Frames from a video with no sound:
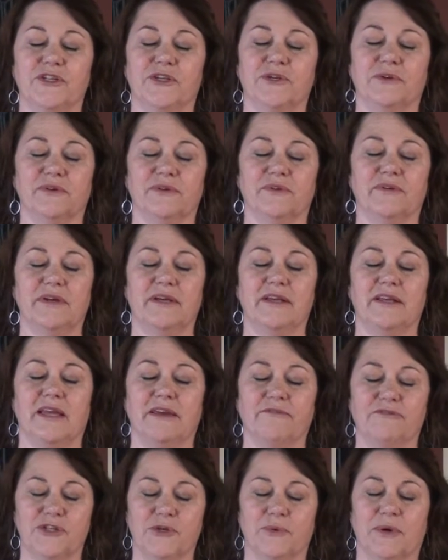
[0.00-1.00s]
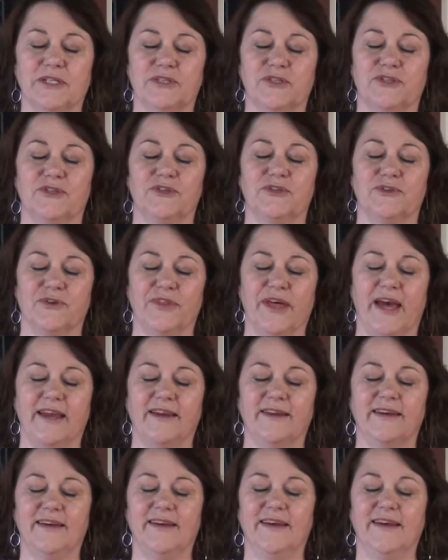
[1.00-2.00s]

do, give to us to do that.